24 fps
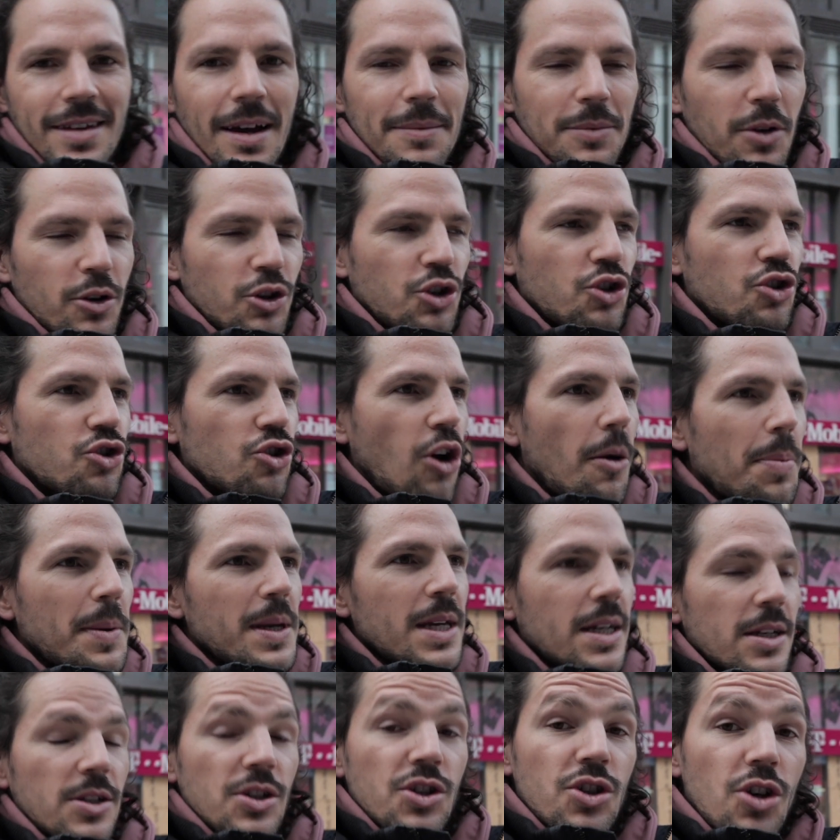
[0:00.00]
time for your
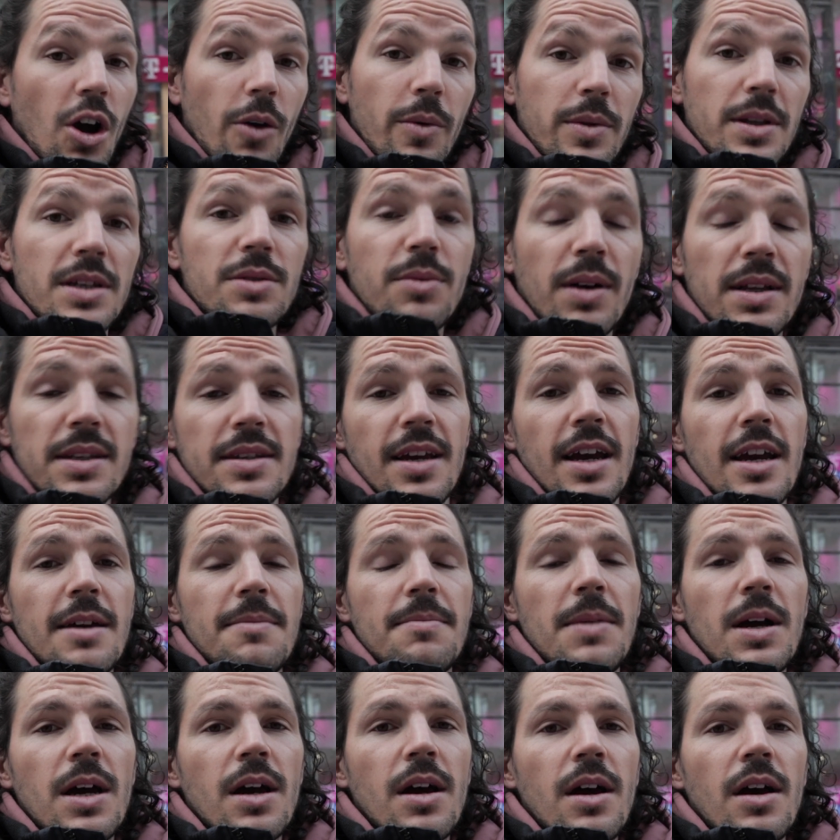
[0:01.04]
shopping. So in this one
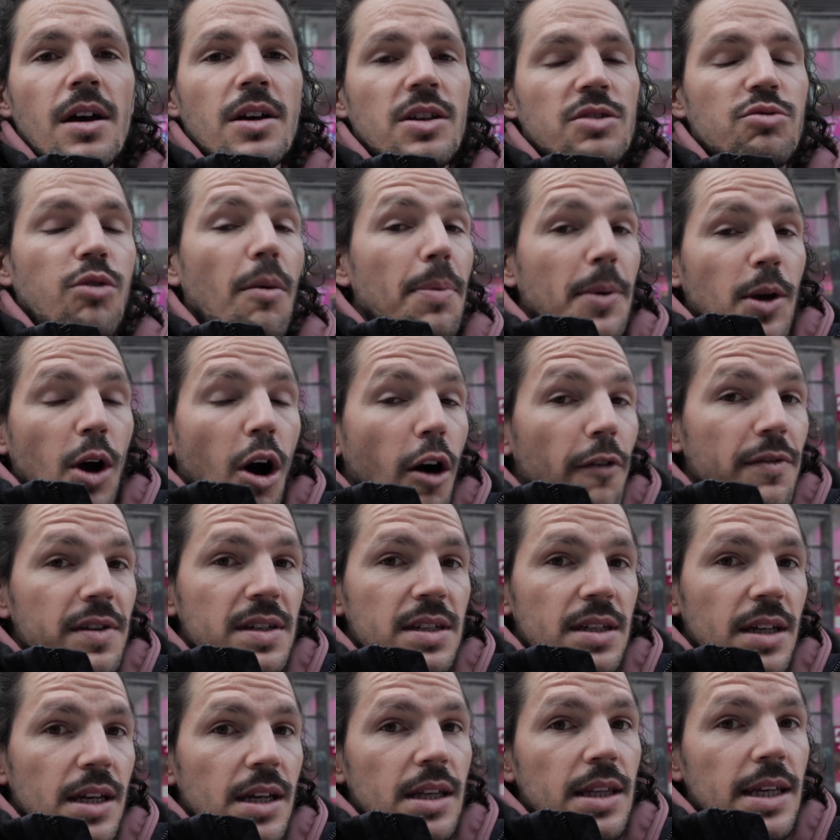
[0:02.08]
team, swapping
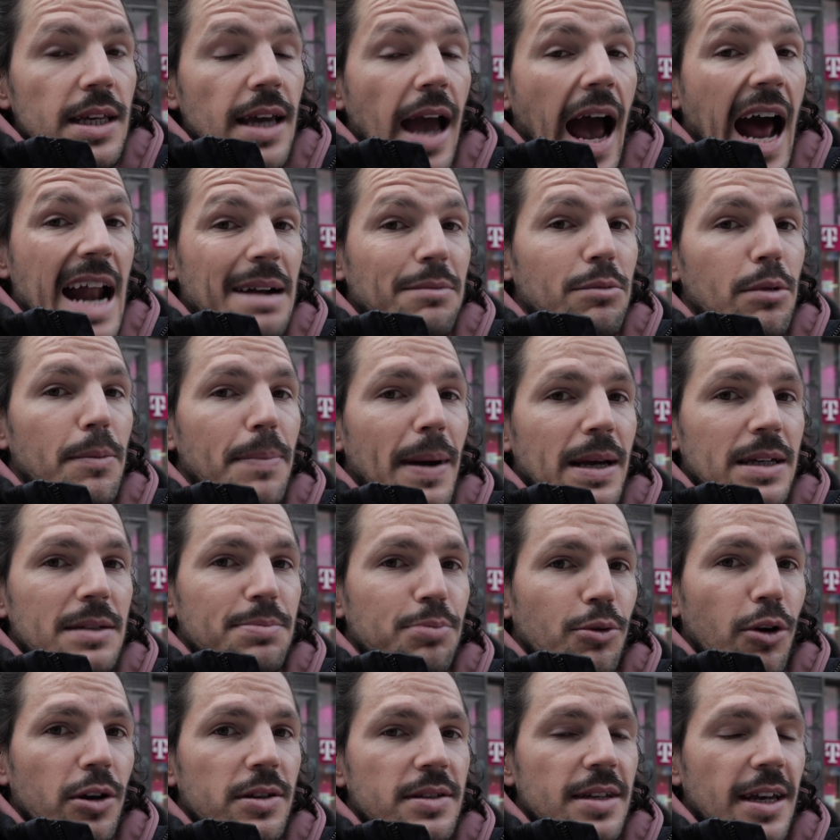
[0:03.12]
obviously the
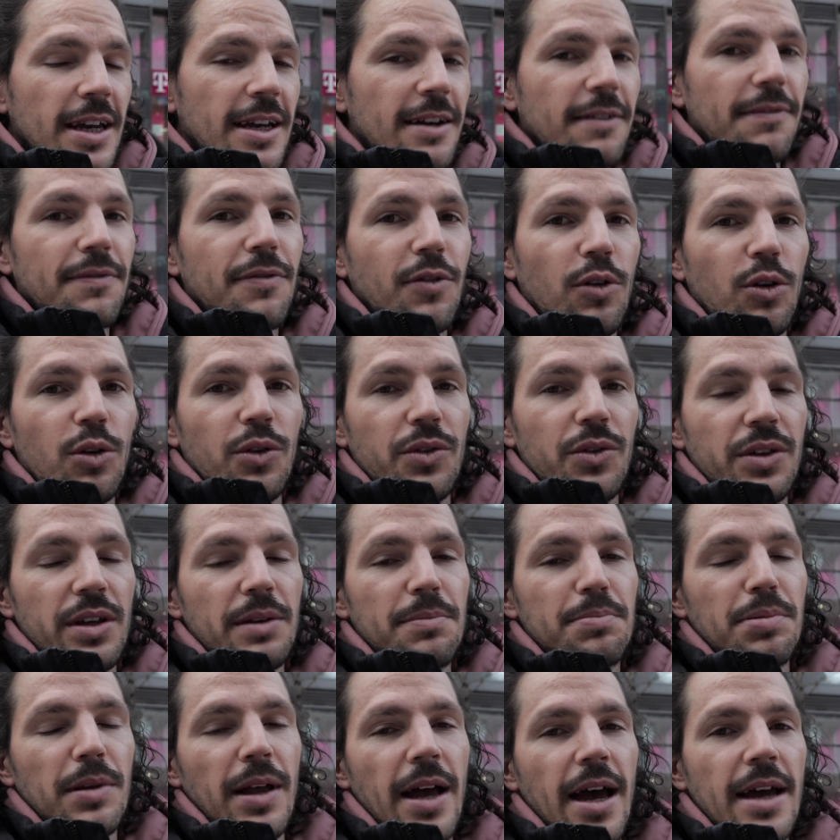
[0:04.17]
animal-based protein for the
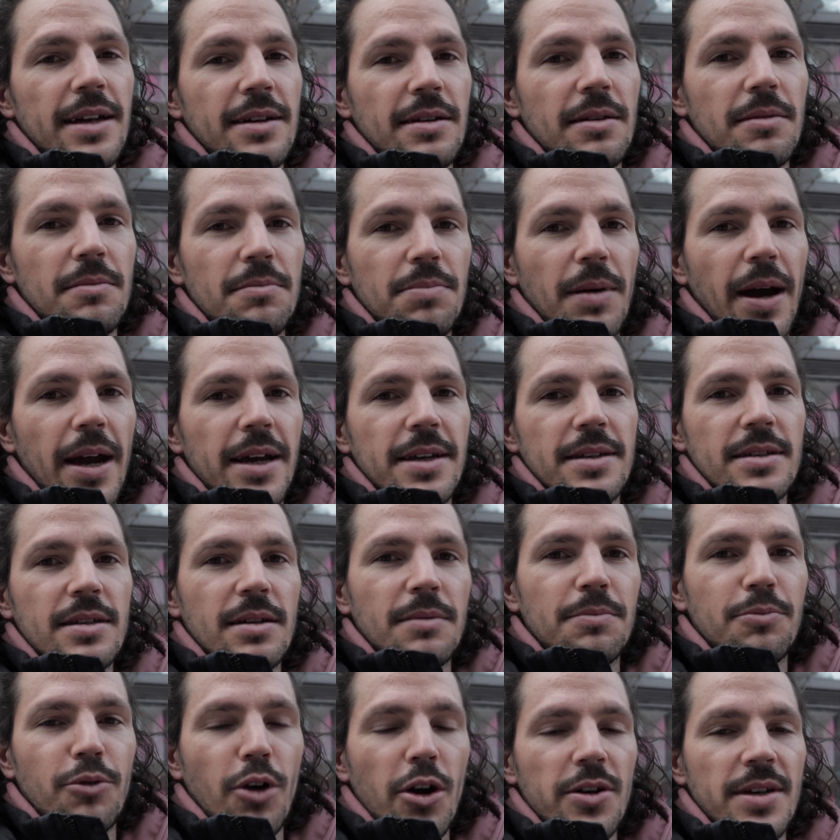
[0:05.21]
plant-based
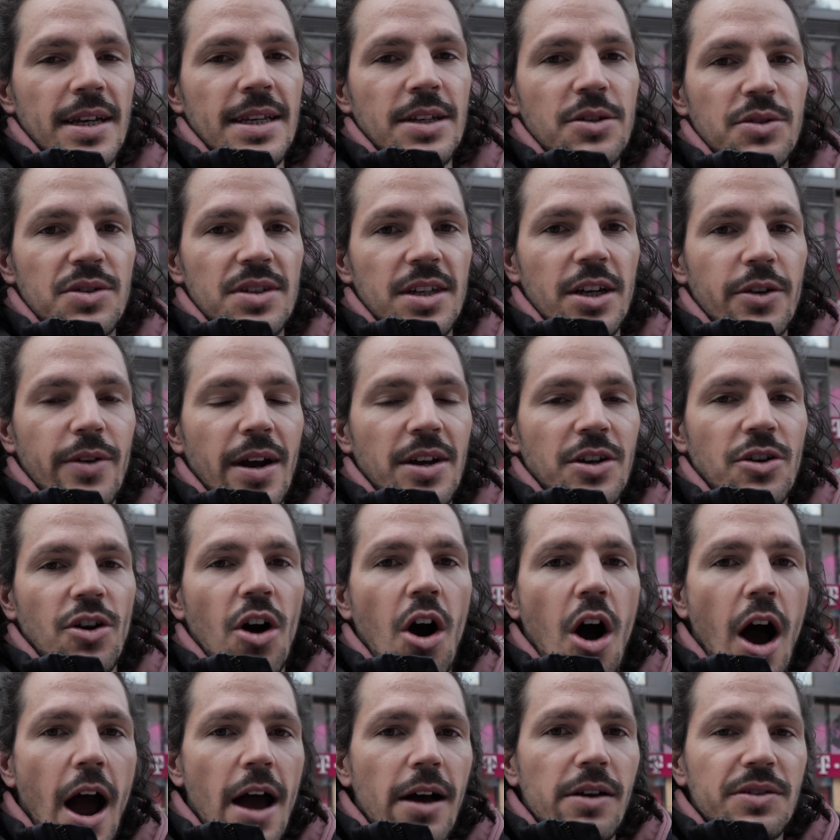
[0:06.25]
protein just here around
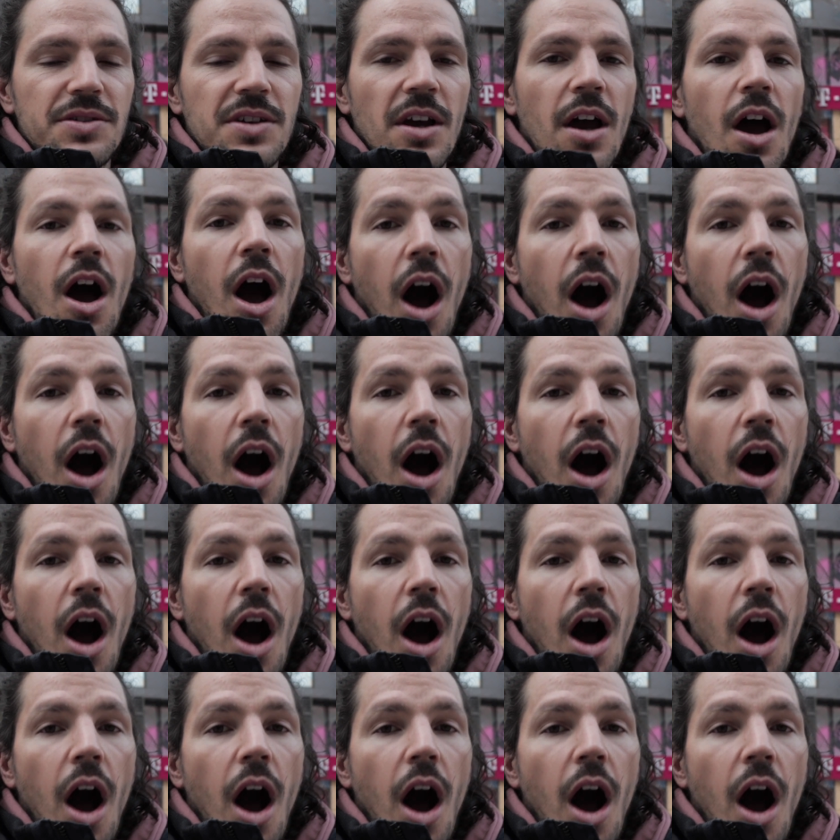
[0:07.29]
your aisles.